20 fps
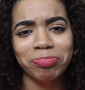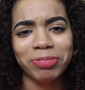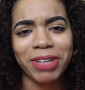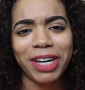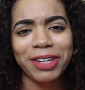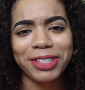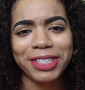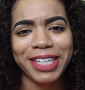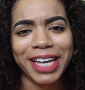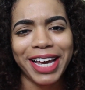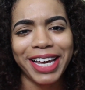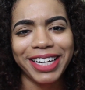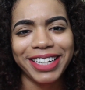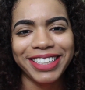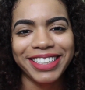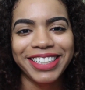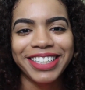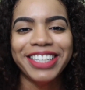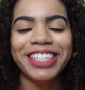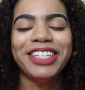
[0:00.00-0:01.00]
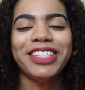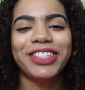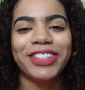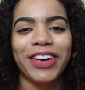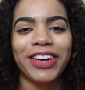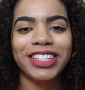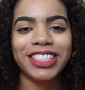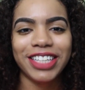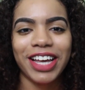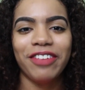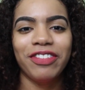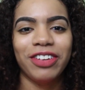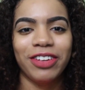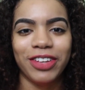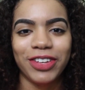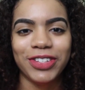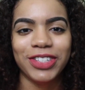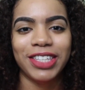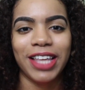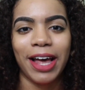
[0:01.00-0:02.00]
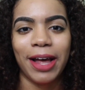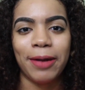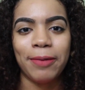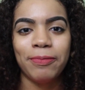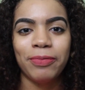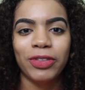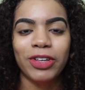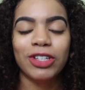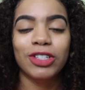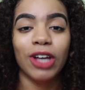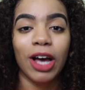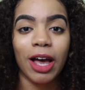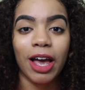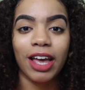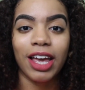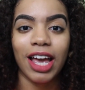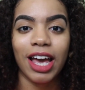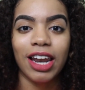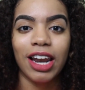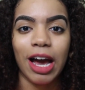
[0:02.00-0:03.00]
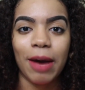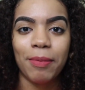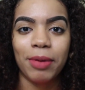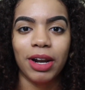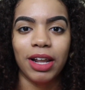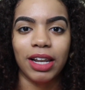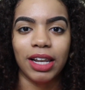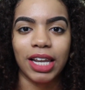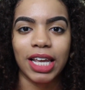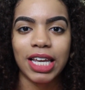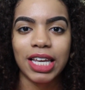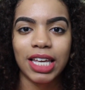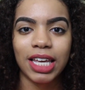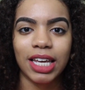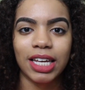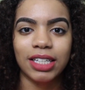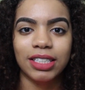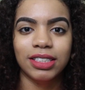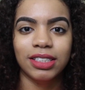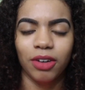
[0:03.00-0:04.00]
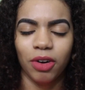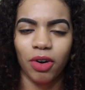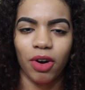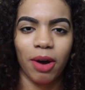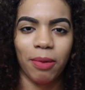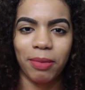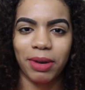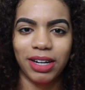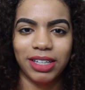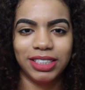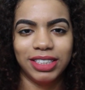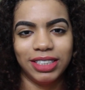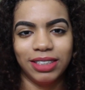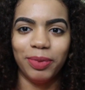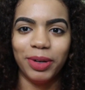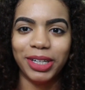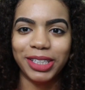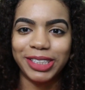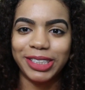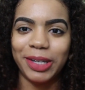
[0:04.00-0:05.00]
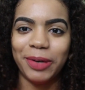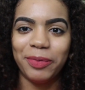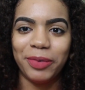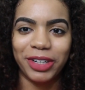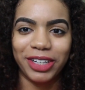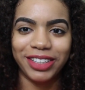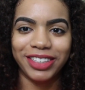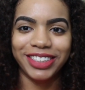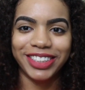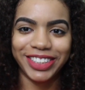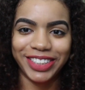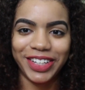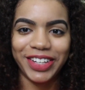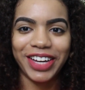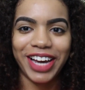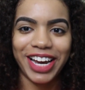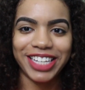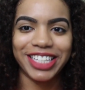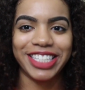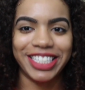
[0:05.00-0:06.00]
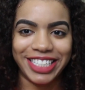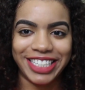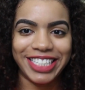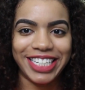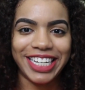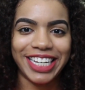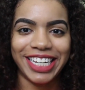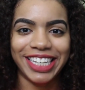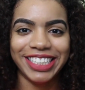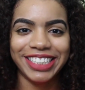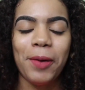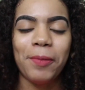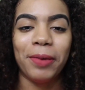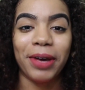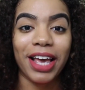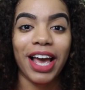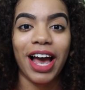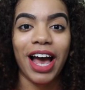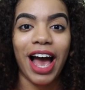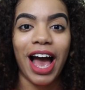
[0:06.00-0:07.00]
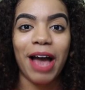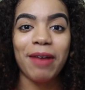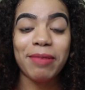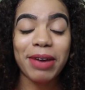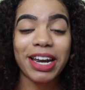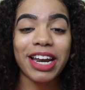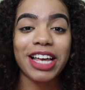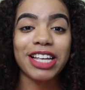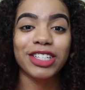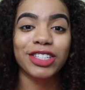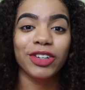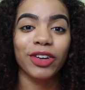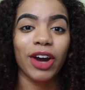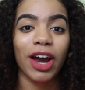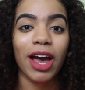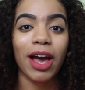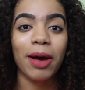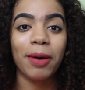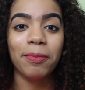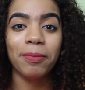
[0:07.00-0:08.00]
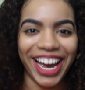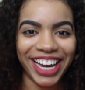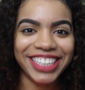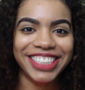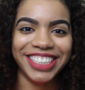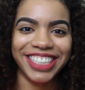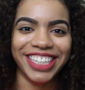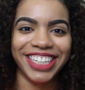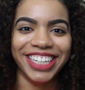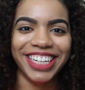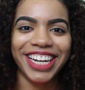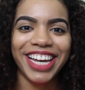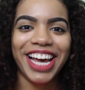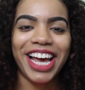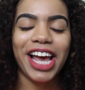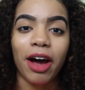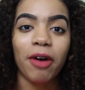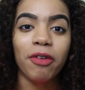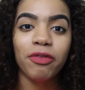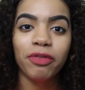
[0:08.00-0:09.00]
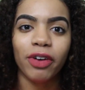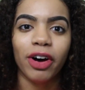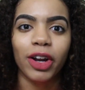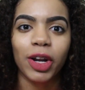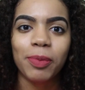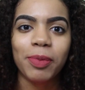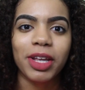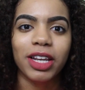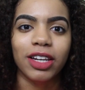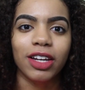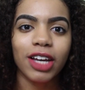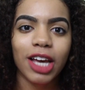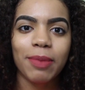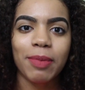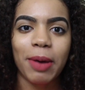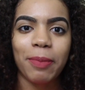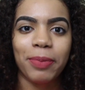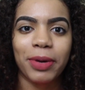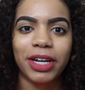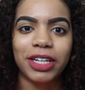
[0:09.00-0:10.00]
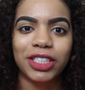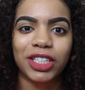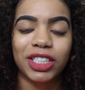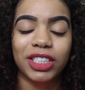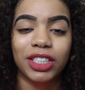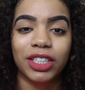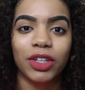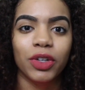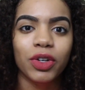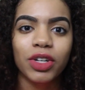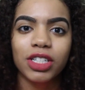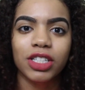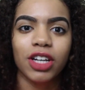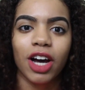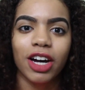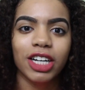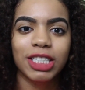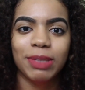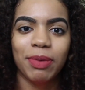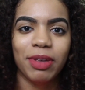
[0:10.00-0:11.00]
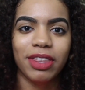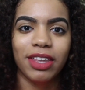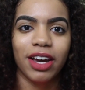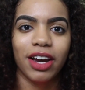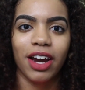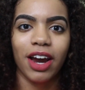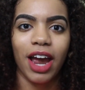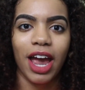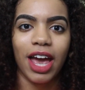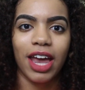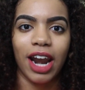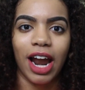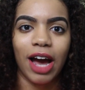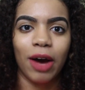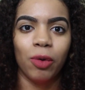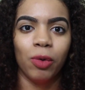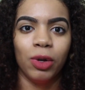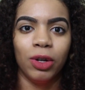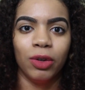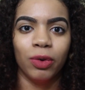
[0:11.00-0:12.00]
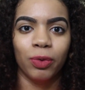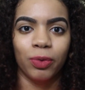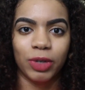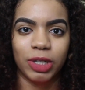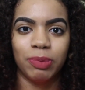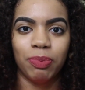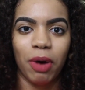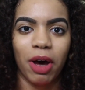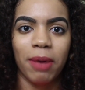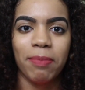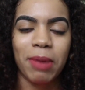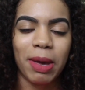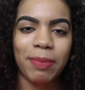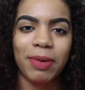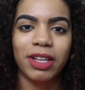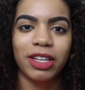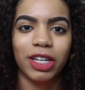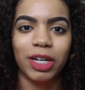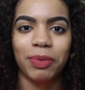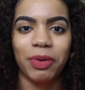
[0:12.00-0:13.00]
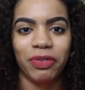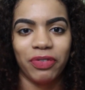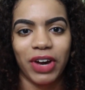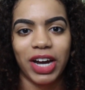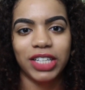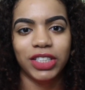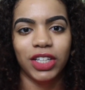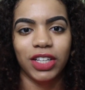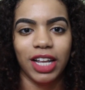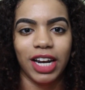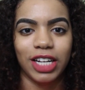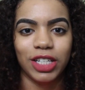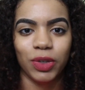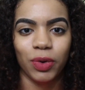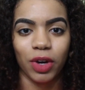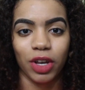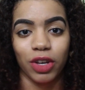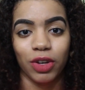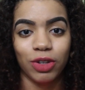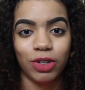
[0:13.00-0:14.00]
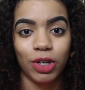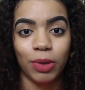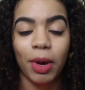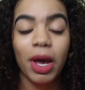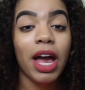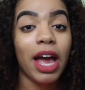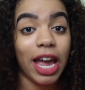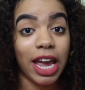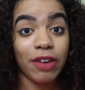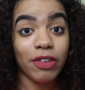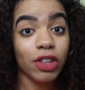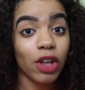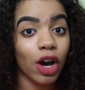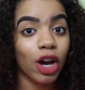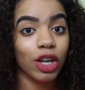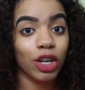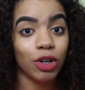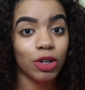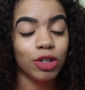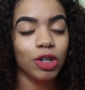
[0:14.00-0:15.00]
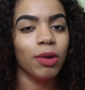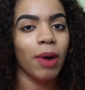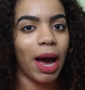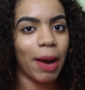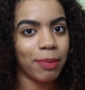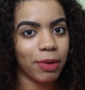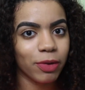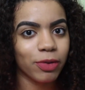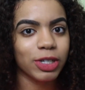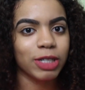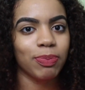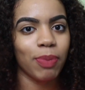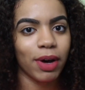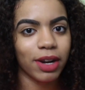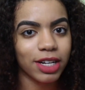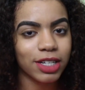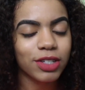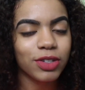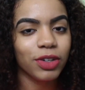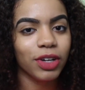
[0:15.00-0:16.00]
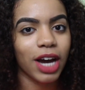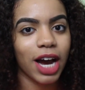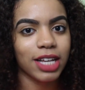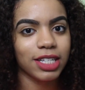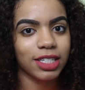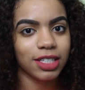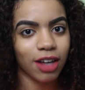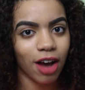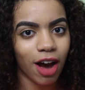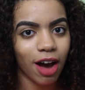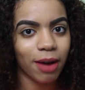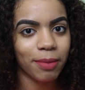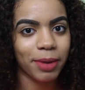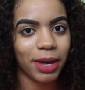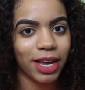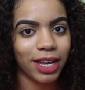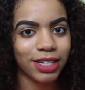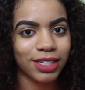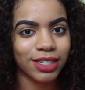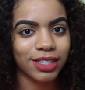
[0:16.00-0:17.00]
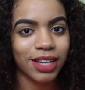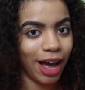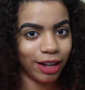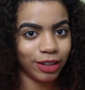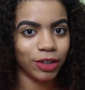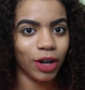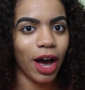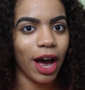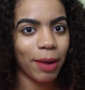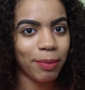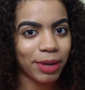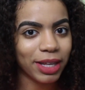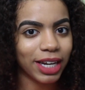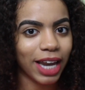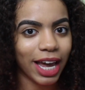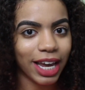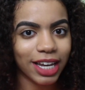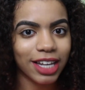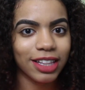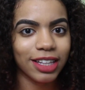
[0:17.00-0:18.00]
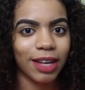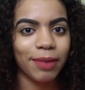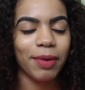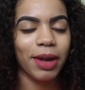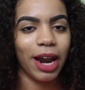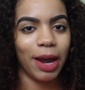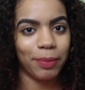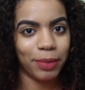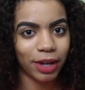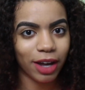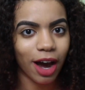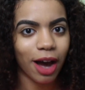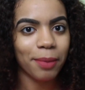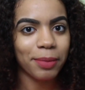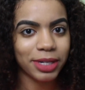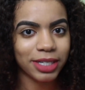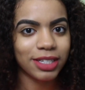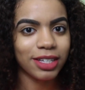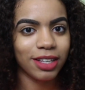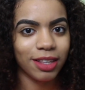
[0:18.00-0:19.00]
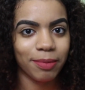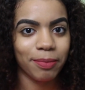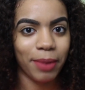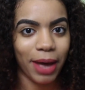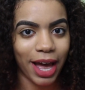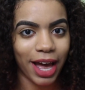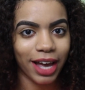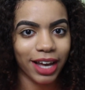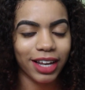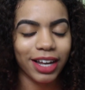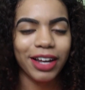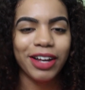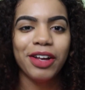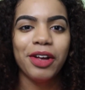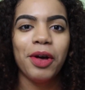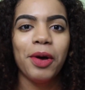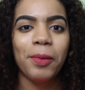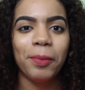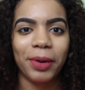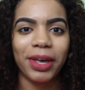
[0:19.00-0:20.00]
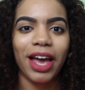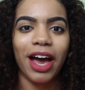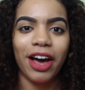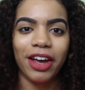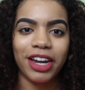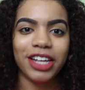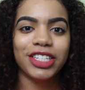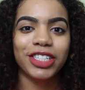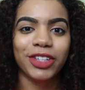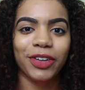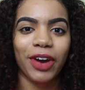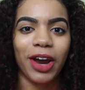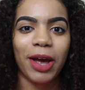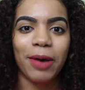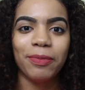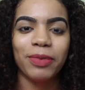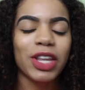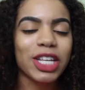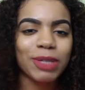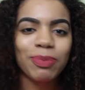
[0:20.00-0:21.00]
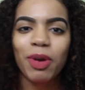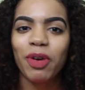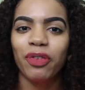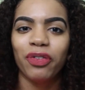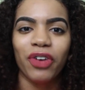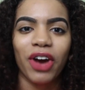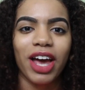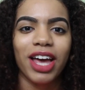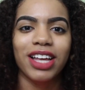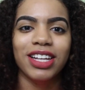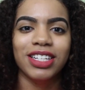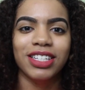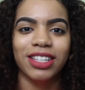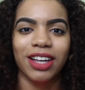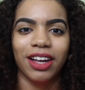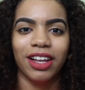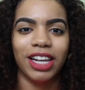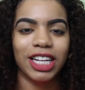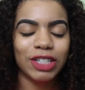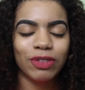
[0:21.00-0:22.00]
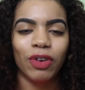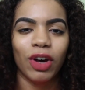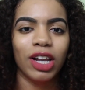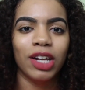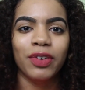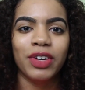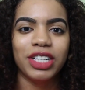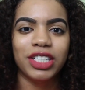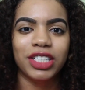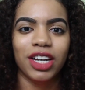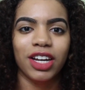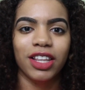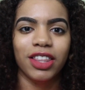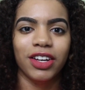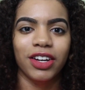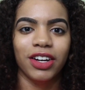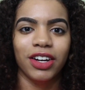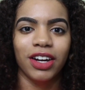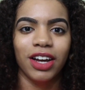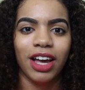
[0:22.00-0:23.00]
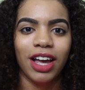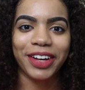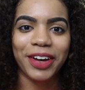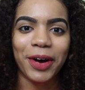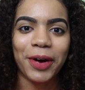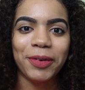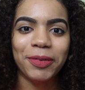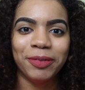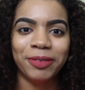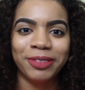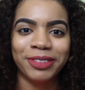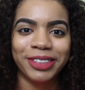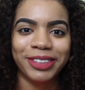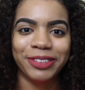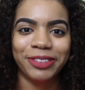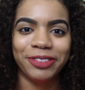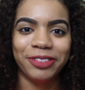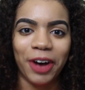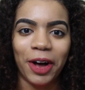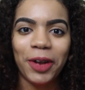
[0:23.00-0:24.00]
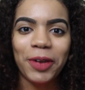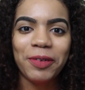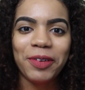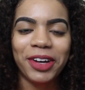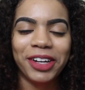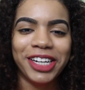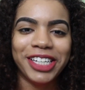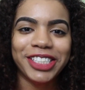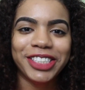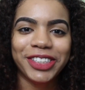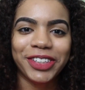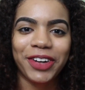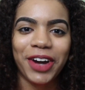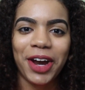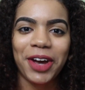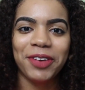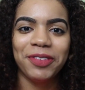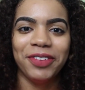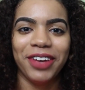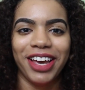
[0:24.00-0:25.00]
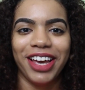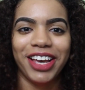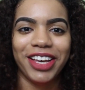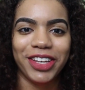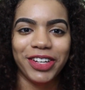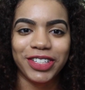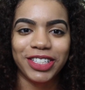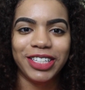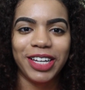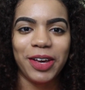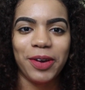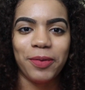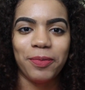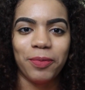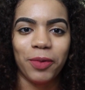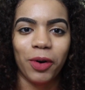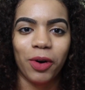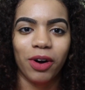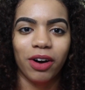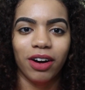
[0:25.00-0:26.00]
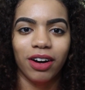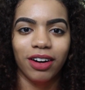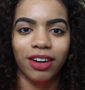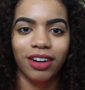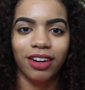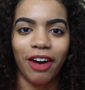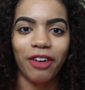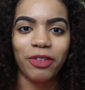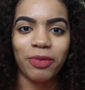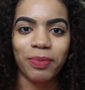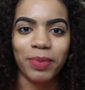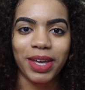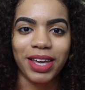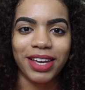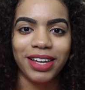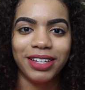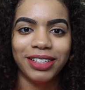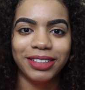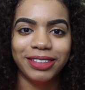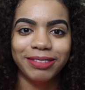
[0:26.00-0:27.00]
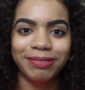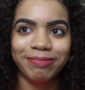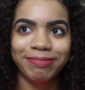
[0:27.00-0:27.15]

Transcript: How sad. So I just have to use that. So again, I'm gonna link it, or I'm gonna put it somewhere so you guys can see it. But yeah, I made an Instagram. I did. Come follow me, look at my pictures. You could talk to me there and I will respond maybe a little bit faster than I do on YouTube. Even though on YouTube, I be responding to you guys' comments. I be liking them and I be commenting them back. But yeah, on Instagram, let's be friends. Let's follow each other. Come follow me on Instagram and you'll see more of me.